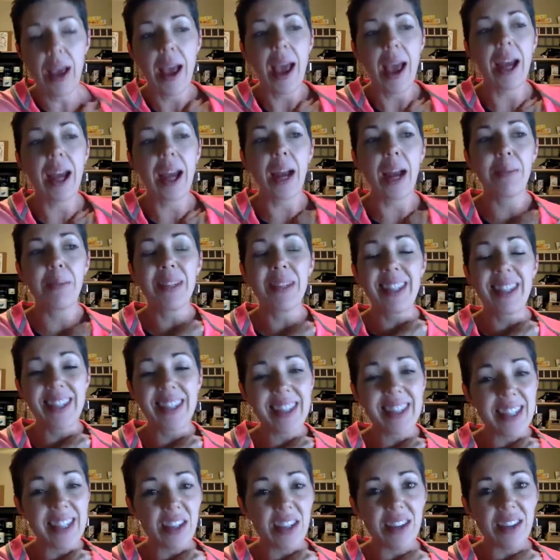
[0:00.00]
And I'm
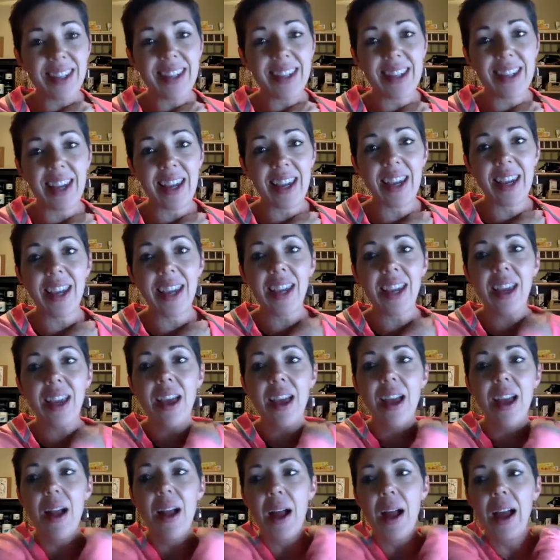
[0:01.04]
still seeing
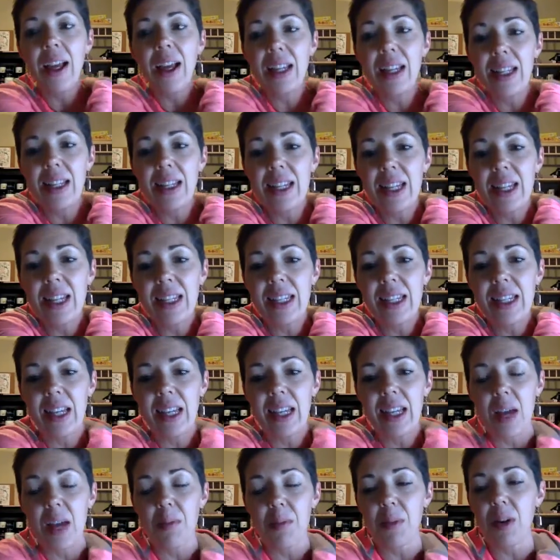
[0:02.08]
a decent
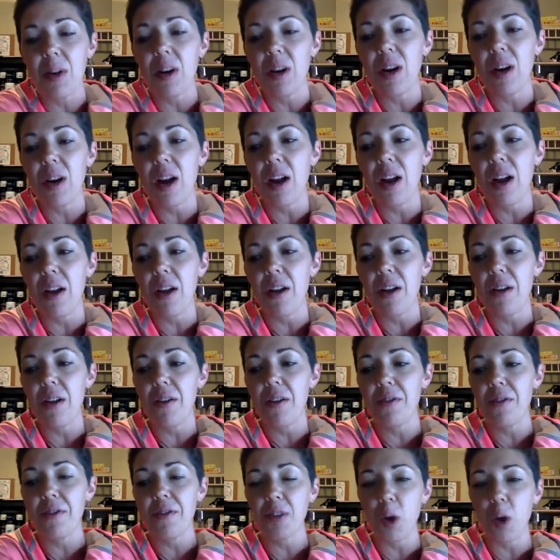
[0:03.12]
number
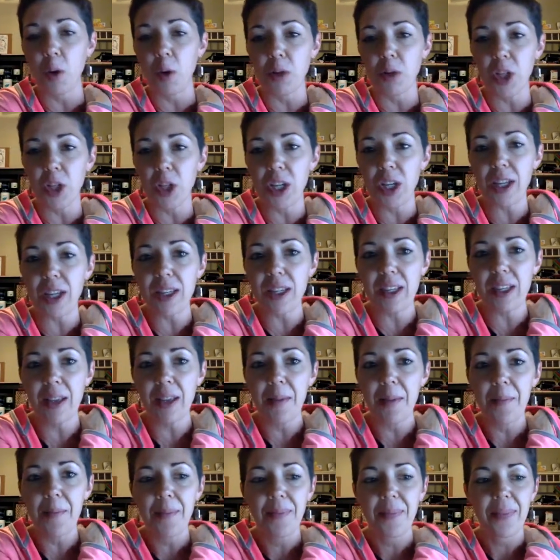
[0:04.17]
of coaches
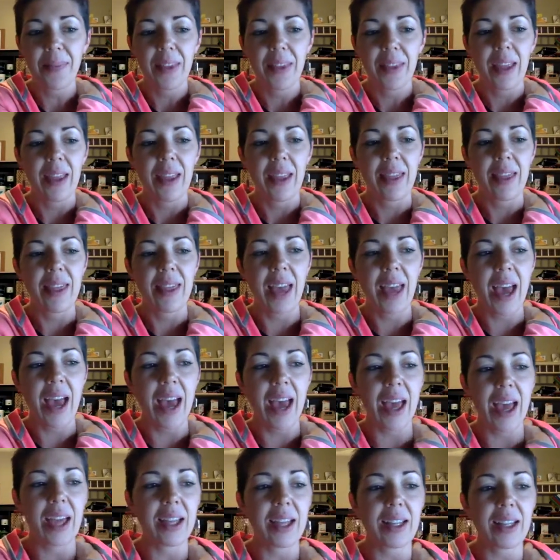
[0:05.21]

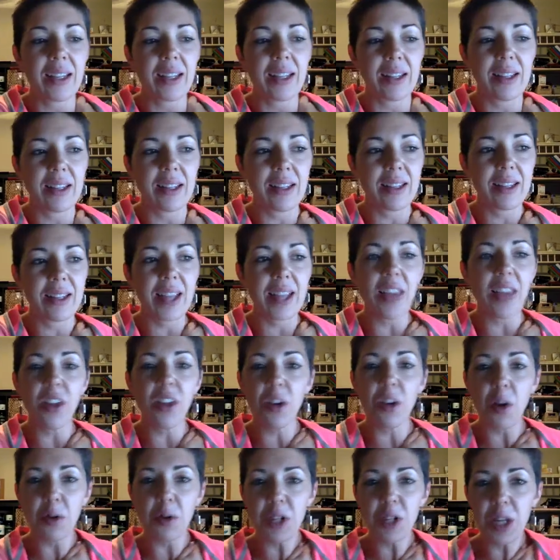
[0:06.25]
that say they're
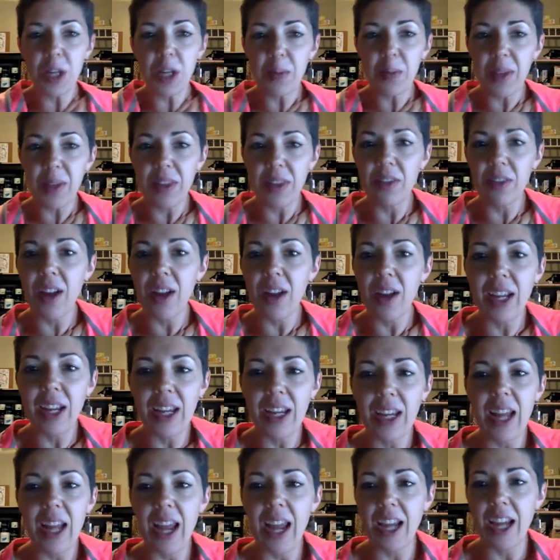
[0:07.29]
coaching, but they're not
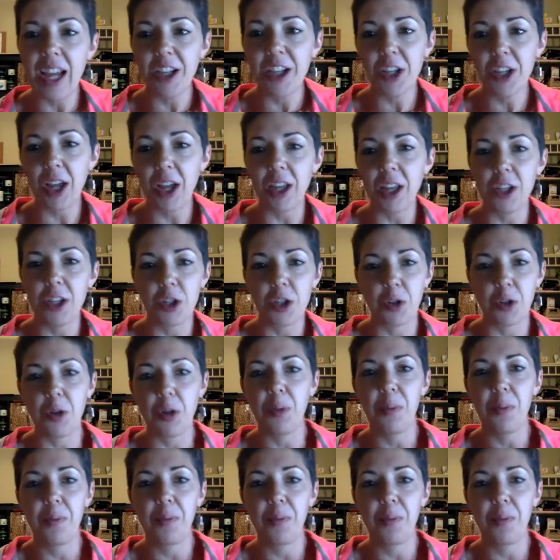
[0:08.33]
in a challenge group.